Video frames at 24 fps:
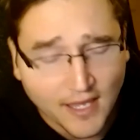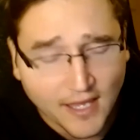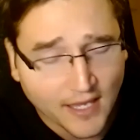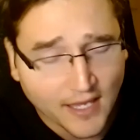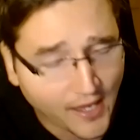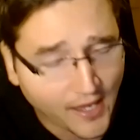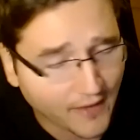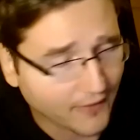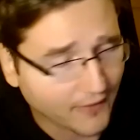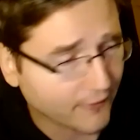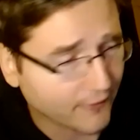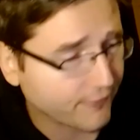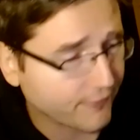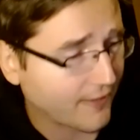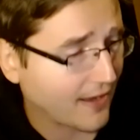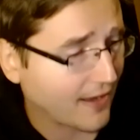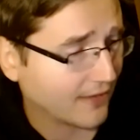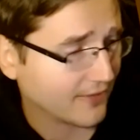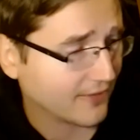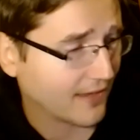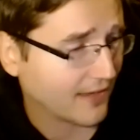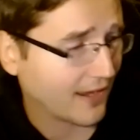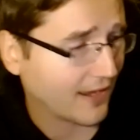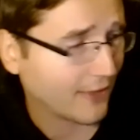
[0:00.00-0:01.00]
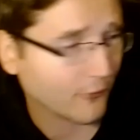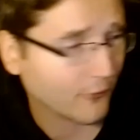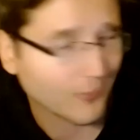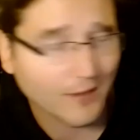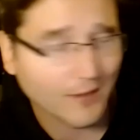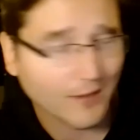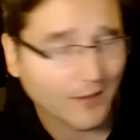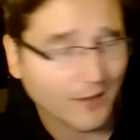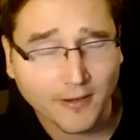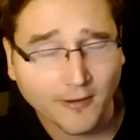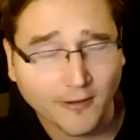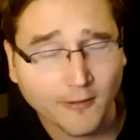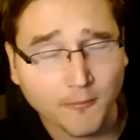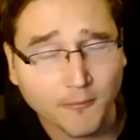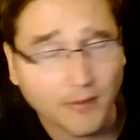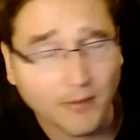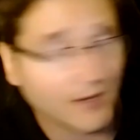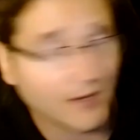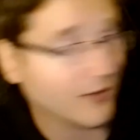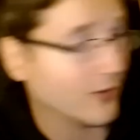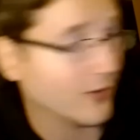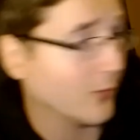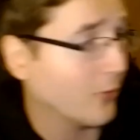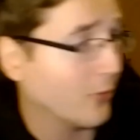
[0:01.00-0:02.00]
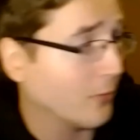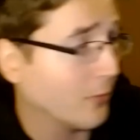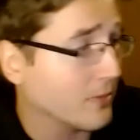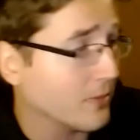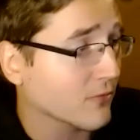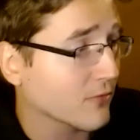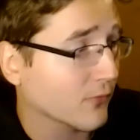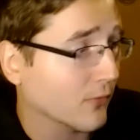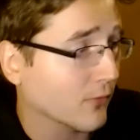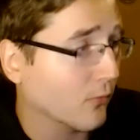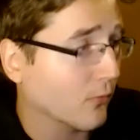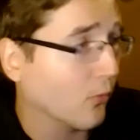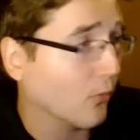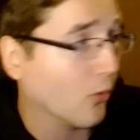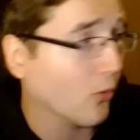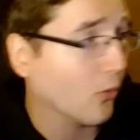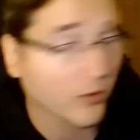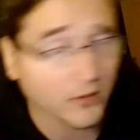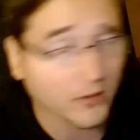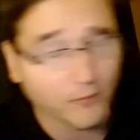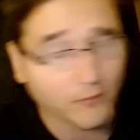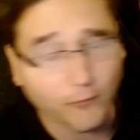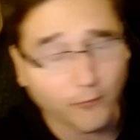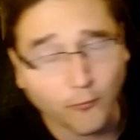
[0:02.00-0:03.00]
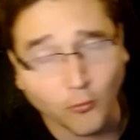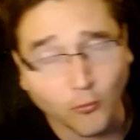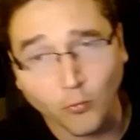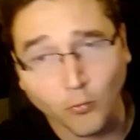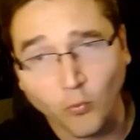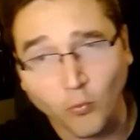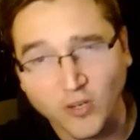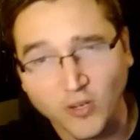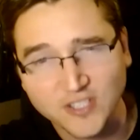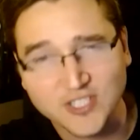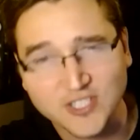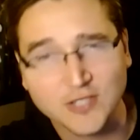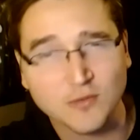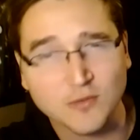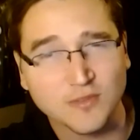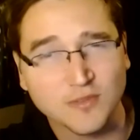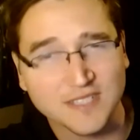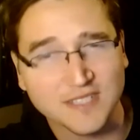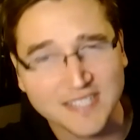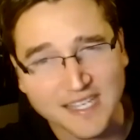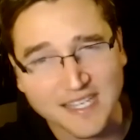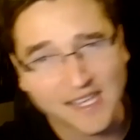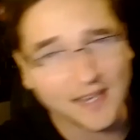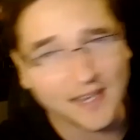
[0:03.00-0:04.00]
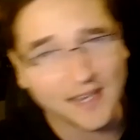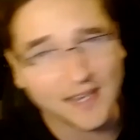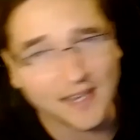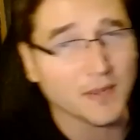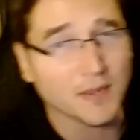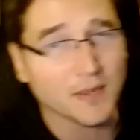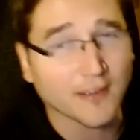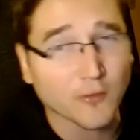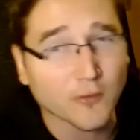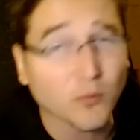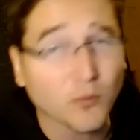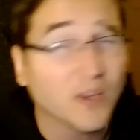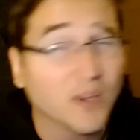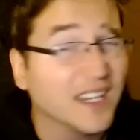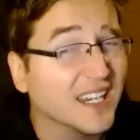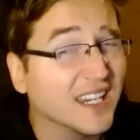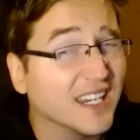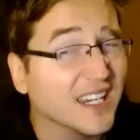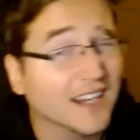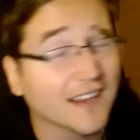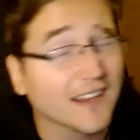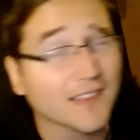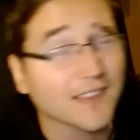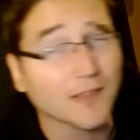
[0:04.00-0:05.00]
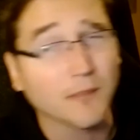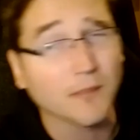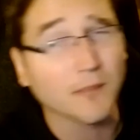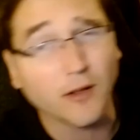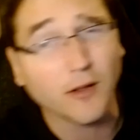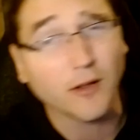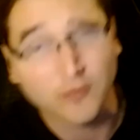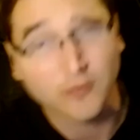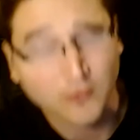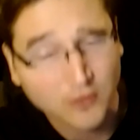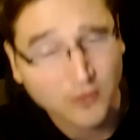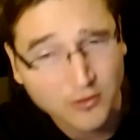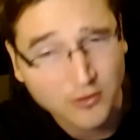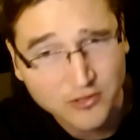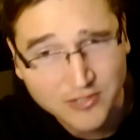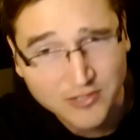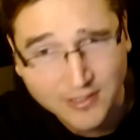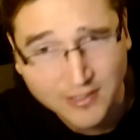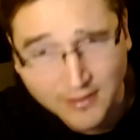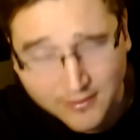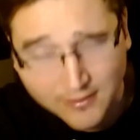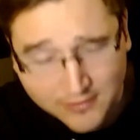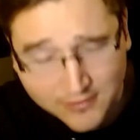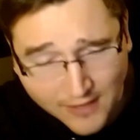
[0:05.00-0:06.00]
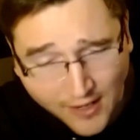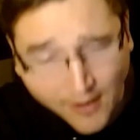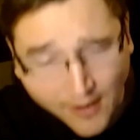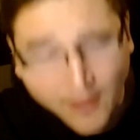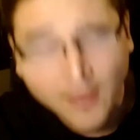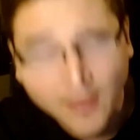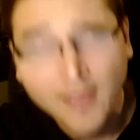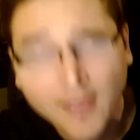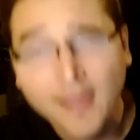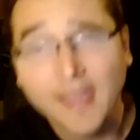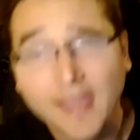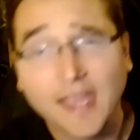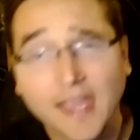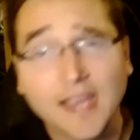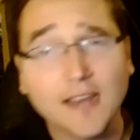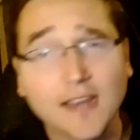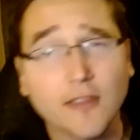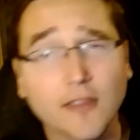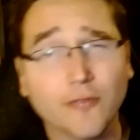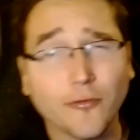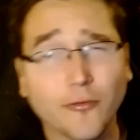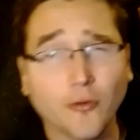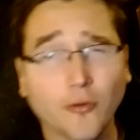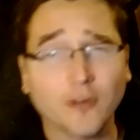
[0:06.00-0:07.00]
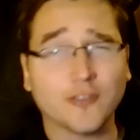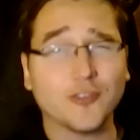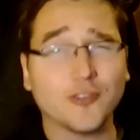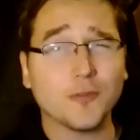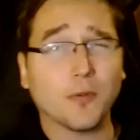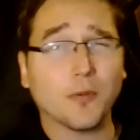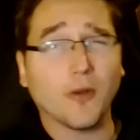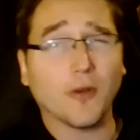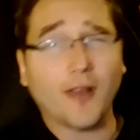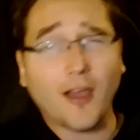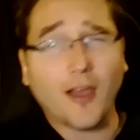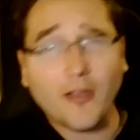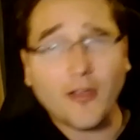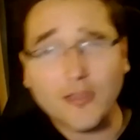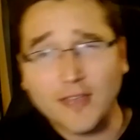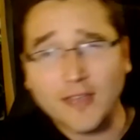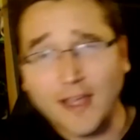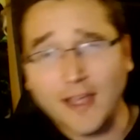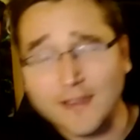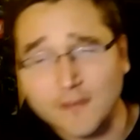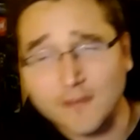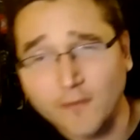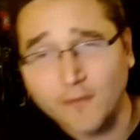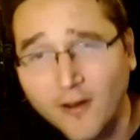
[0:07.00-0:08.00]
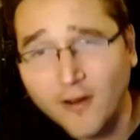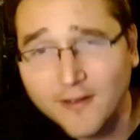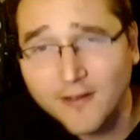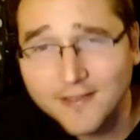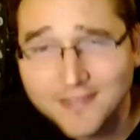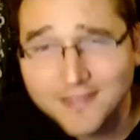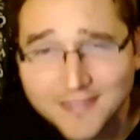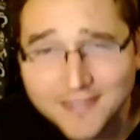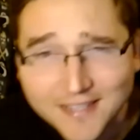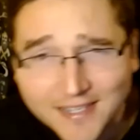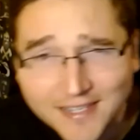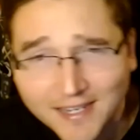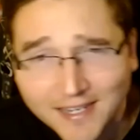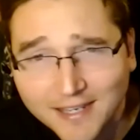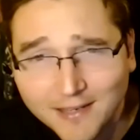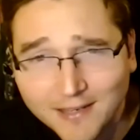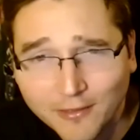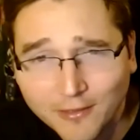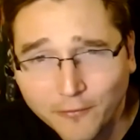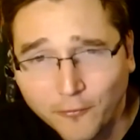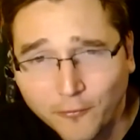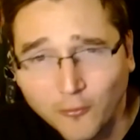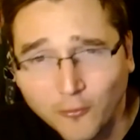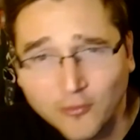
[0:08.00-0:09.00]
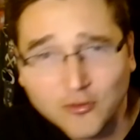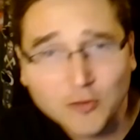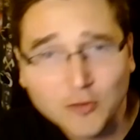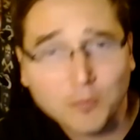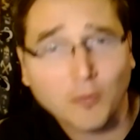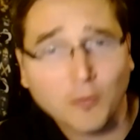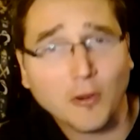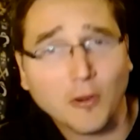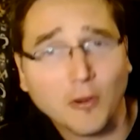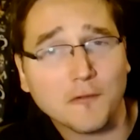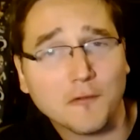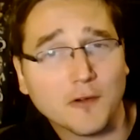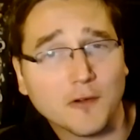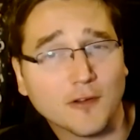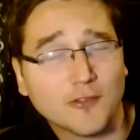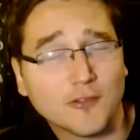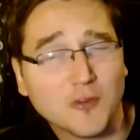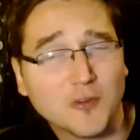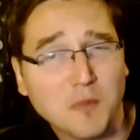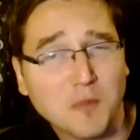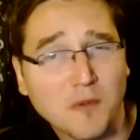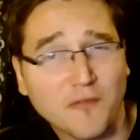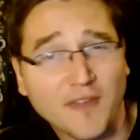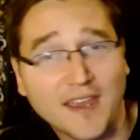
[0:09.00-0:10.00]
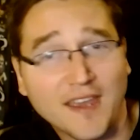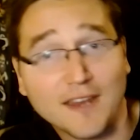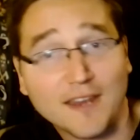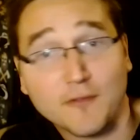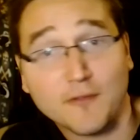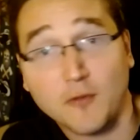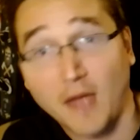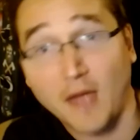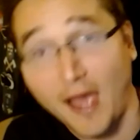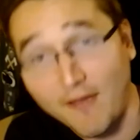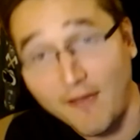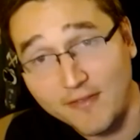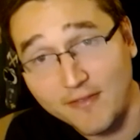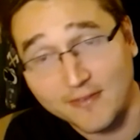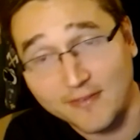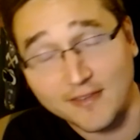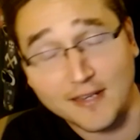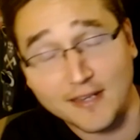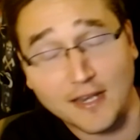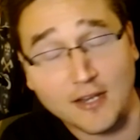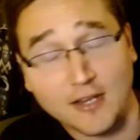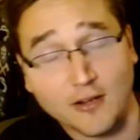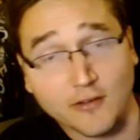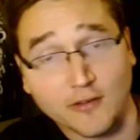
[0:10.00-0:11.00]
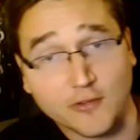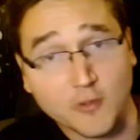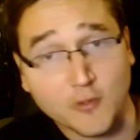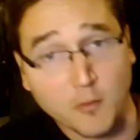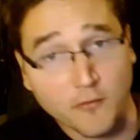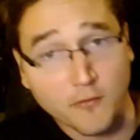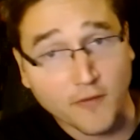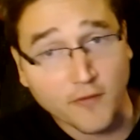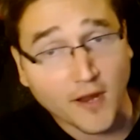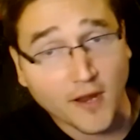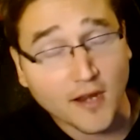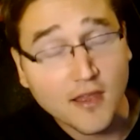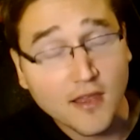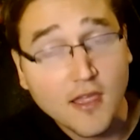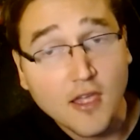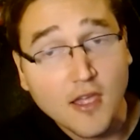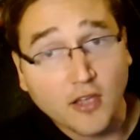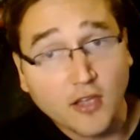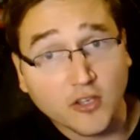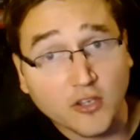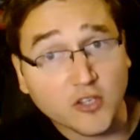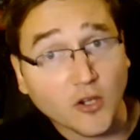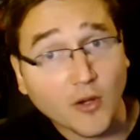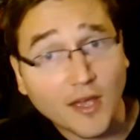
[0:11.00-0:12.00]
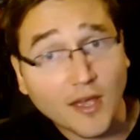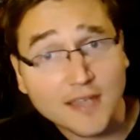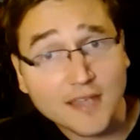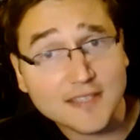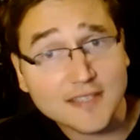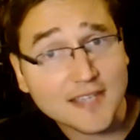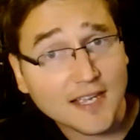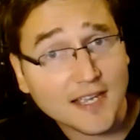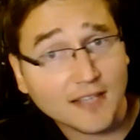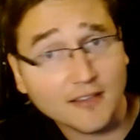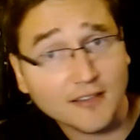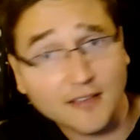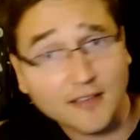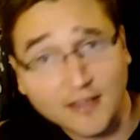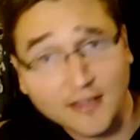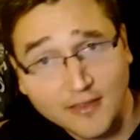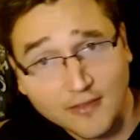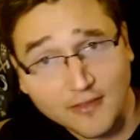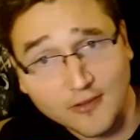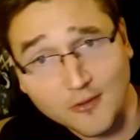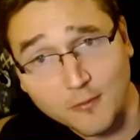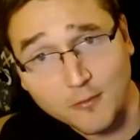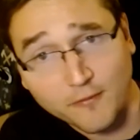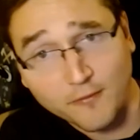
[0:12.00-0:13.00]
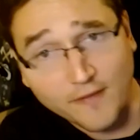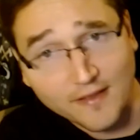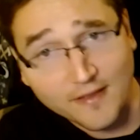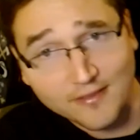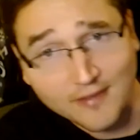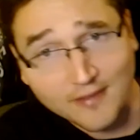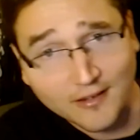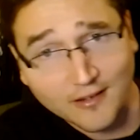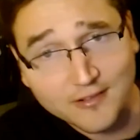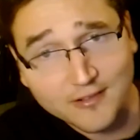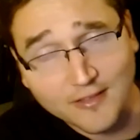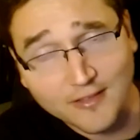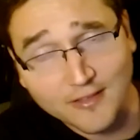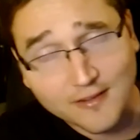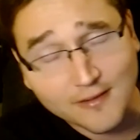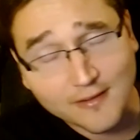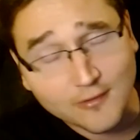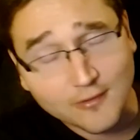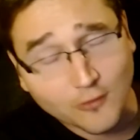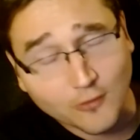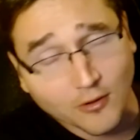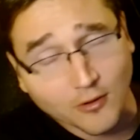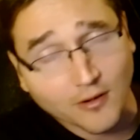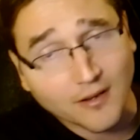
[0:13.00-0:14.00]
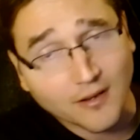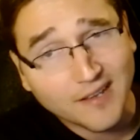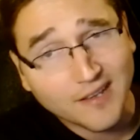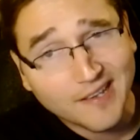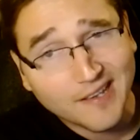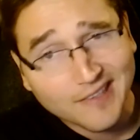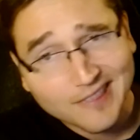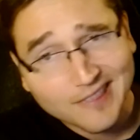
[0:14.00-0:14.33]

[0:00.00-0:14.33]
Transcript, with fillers: And the fact that as we get bigger and better, you will be rewarded for what you did because we needed it the most. So huge shout out there. Into the Forest 2.0. You guys have already seen Into the Forest 2.0 if you're a super fan. If you haven't seen it and you're a super fan, go ahead and take a look in the super fan section of the Discord